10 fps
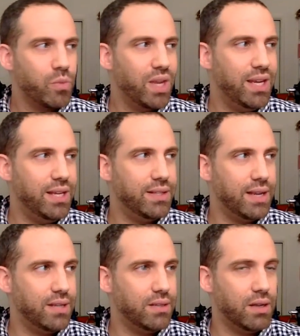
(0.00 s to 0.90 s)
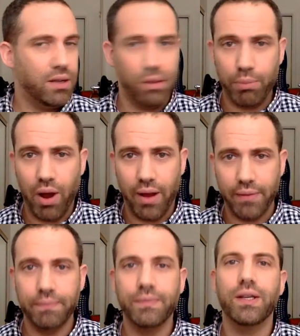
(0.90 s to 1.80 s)
Ian says, LeBron.
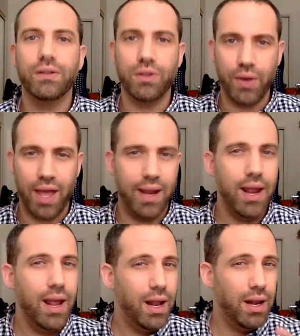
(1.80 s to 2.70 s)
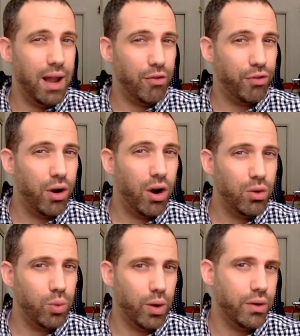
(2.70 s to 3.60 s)
He goes, okay, now for a
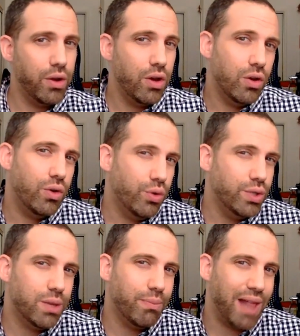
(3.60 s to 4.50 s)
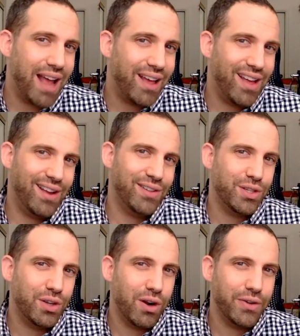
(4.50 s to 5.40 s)
hard one. Who is the black guy on
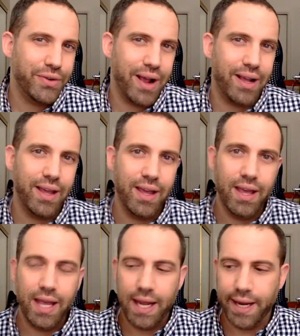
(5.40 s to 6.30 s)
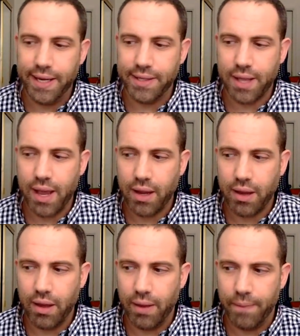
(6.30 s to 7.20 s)
Star Trek? Ian's like,
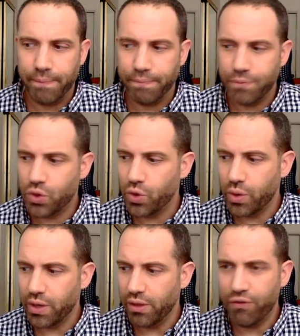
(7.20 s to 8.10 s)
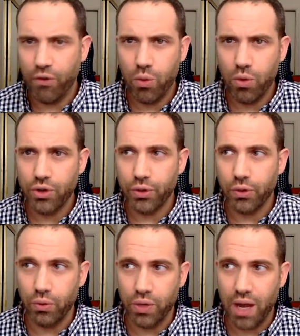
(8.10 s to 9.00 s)
Geordie LaForge or
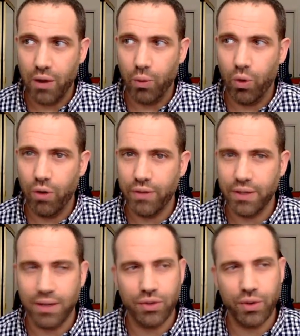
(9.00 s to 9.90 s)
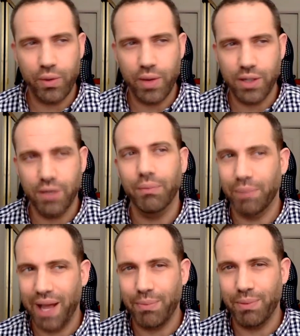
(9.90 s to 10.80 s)
Lieutenant Worf? He's like, trick question.
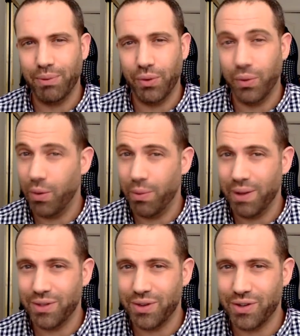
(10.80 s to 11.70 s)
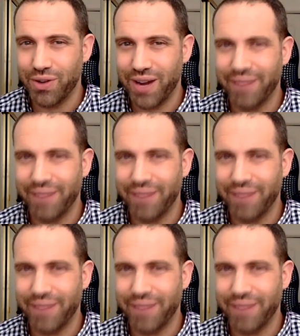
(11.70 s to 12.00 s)
Black people don't know about Star Trek.